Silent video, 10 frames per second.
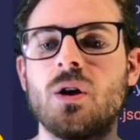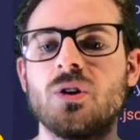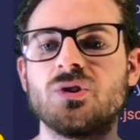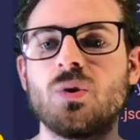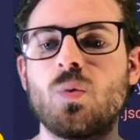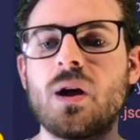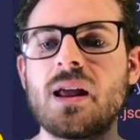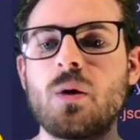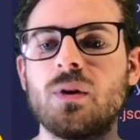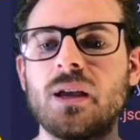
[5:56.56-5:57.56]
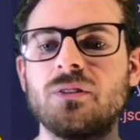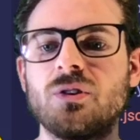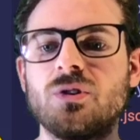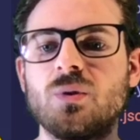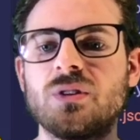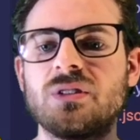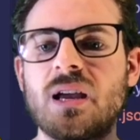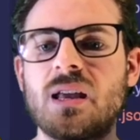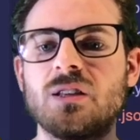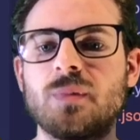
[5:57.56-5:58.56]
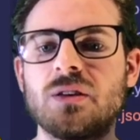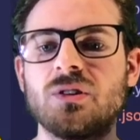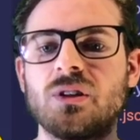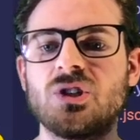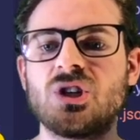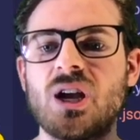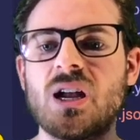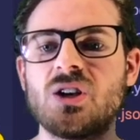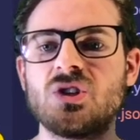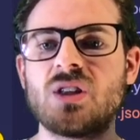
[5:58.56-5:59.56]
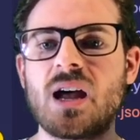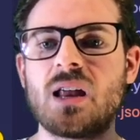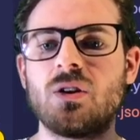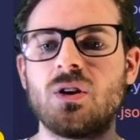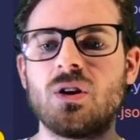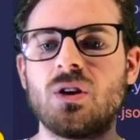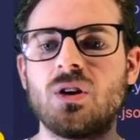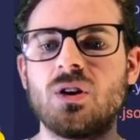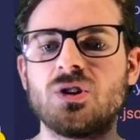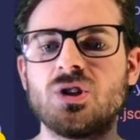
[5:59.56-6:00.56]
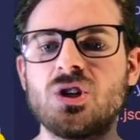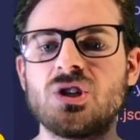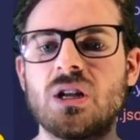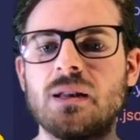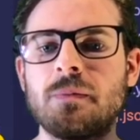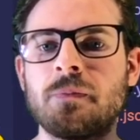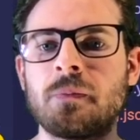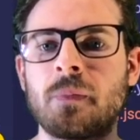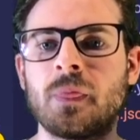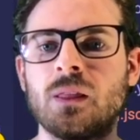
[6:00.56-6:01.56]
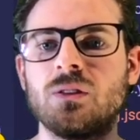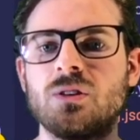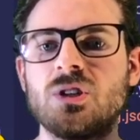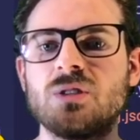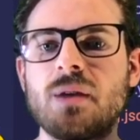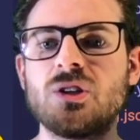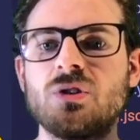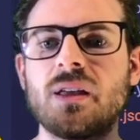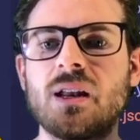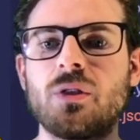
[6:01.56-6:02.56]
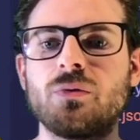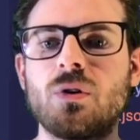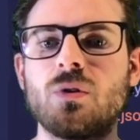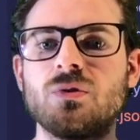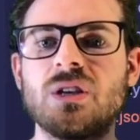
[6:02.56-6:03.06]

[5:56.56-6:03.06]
So what I would like to do instead is basically change that assertion to just make sure that it throws